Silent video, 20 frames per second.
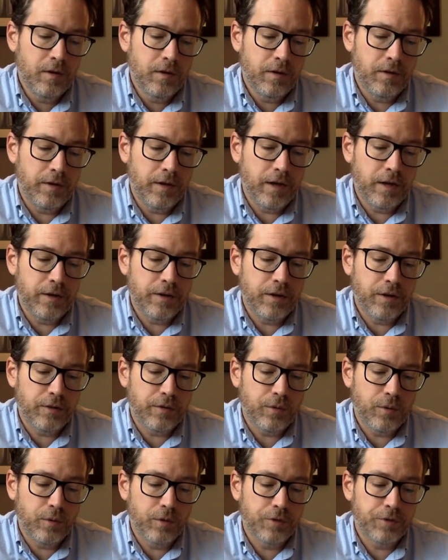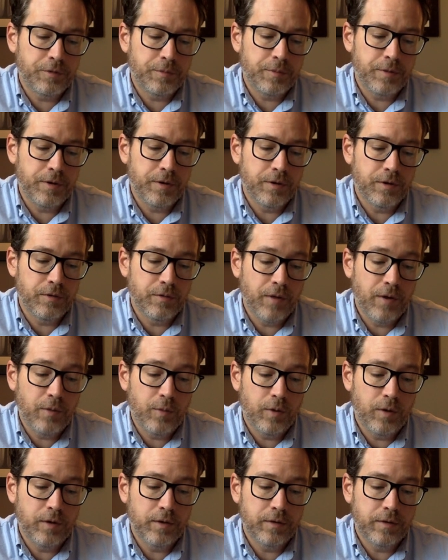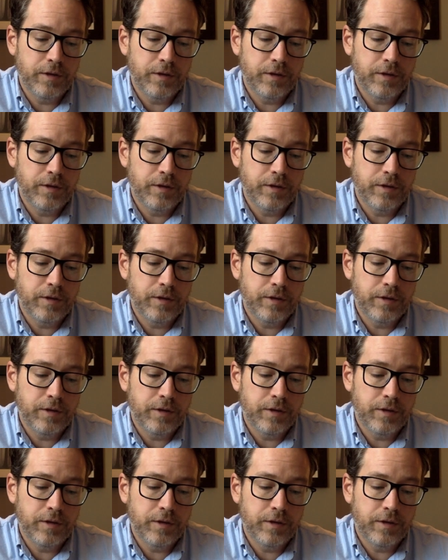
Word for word: Then another horse appeared, a red one.